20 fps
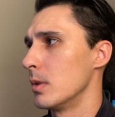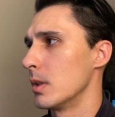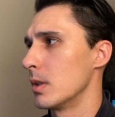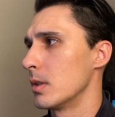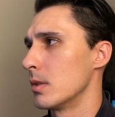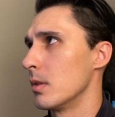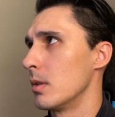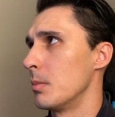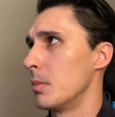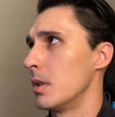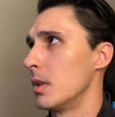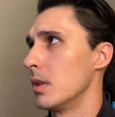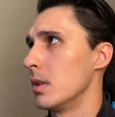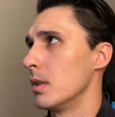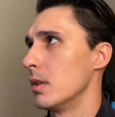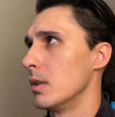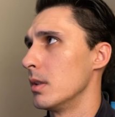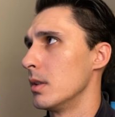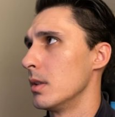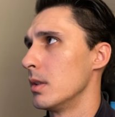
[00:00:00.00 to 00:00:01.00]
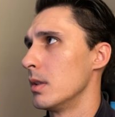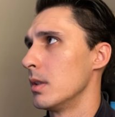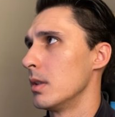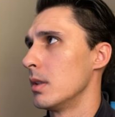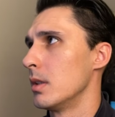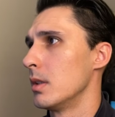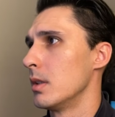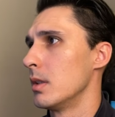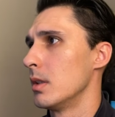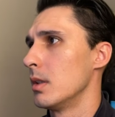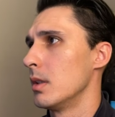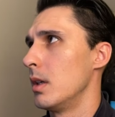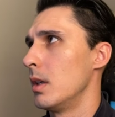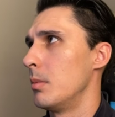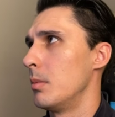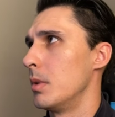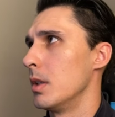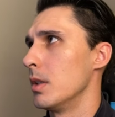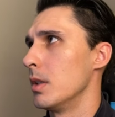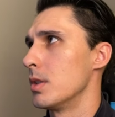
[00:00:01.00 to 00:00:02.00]
so I'm
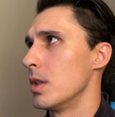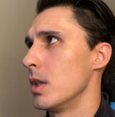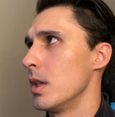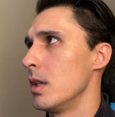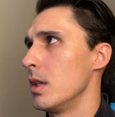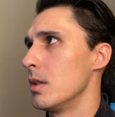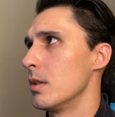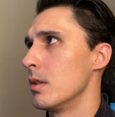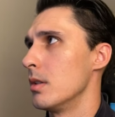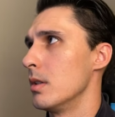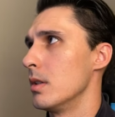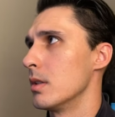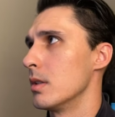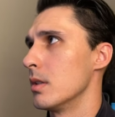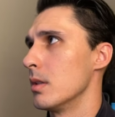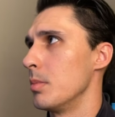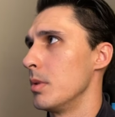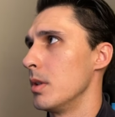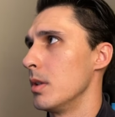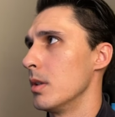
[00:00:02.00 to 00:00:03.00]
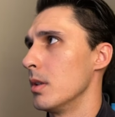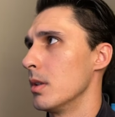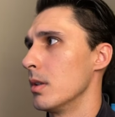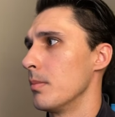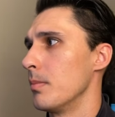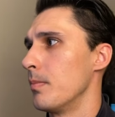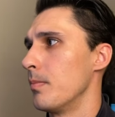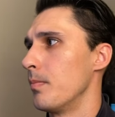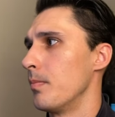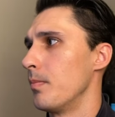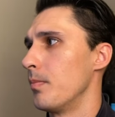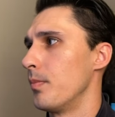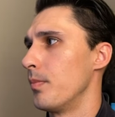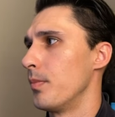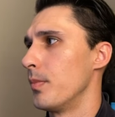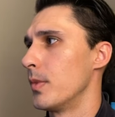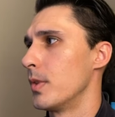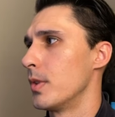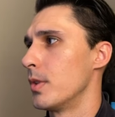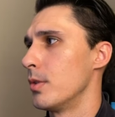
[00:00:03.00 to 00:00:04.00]
gonna change this up here
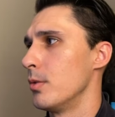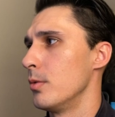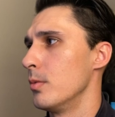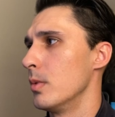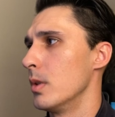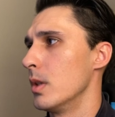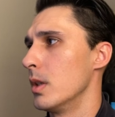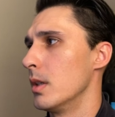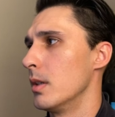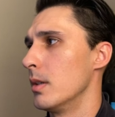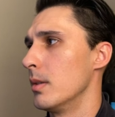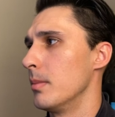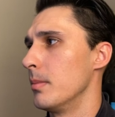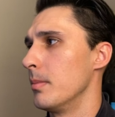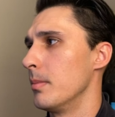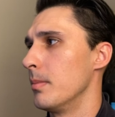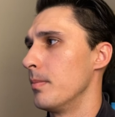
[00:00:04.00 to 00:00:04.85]
to